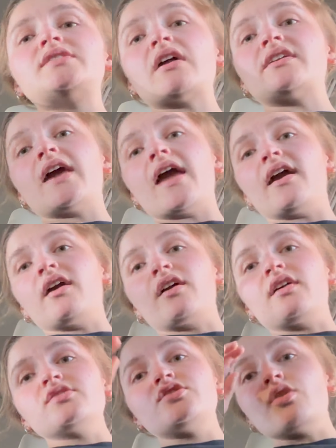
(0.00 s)
down a hair.
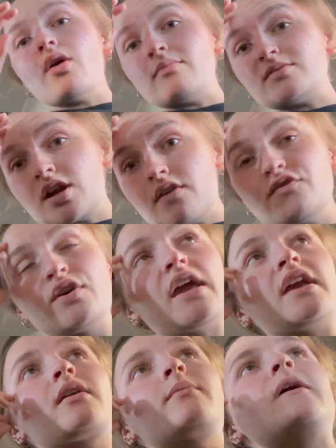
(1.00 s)
So I'm sorry if you can't
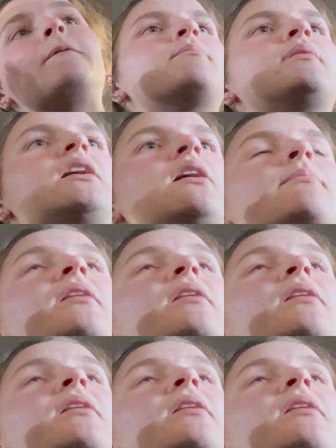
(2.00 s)
hear me, but I'm